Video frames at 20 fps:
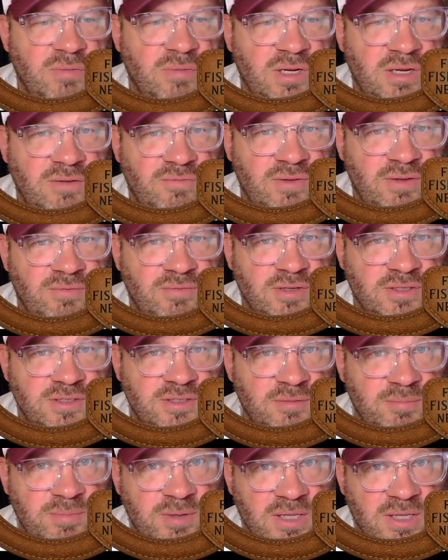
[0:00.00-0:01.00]
But if the
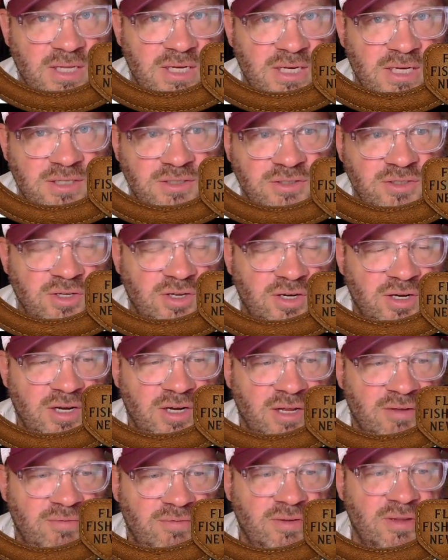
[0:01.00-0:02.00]
stability is good
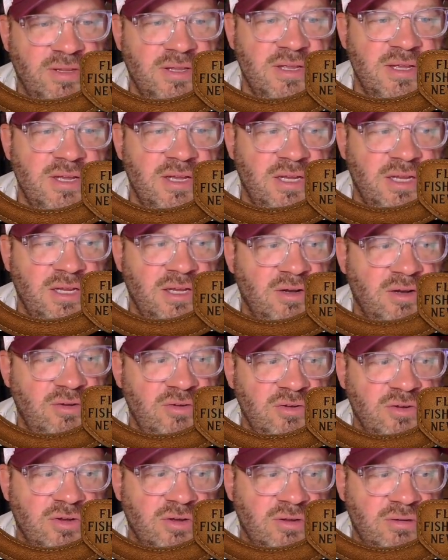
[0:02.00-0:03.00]
enough,
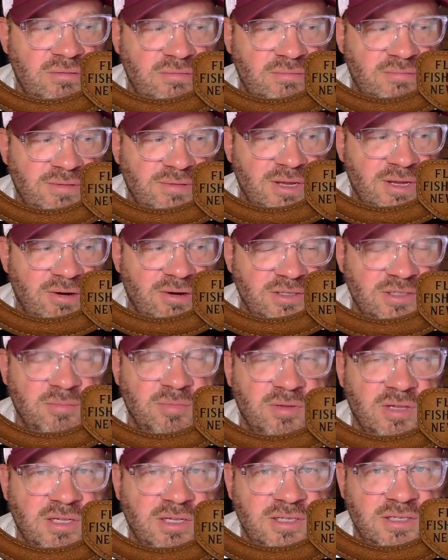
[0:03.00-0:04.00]
you could carry
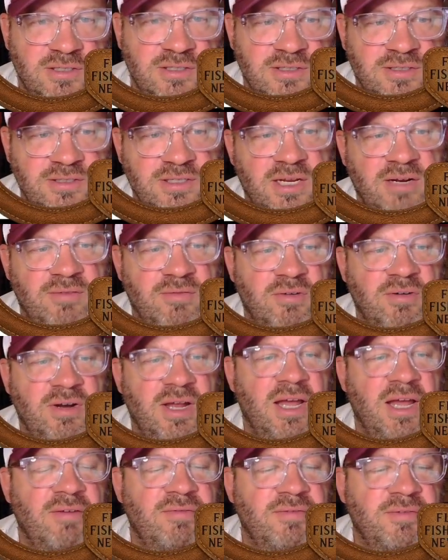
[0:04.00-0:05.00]
something like this instead of a
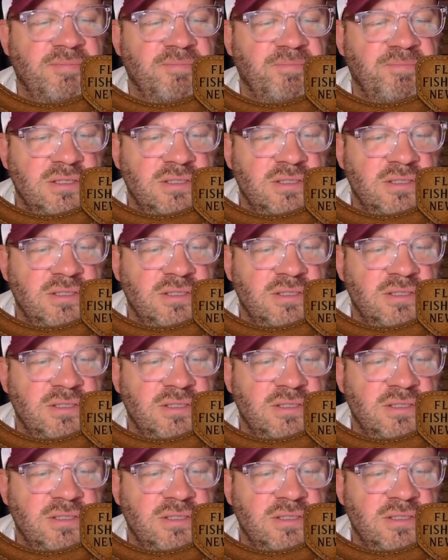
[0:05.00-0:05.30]
raft.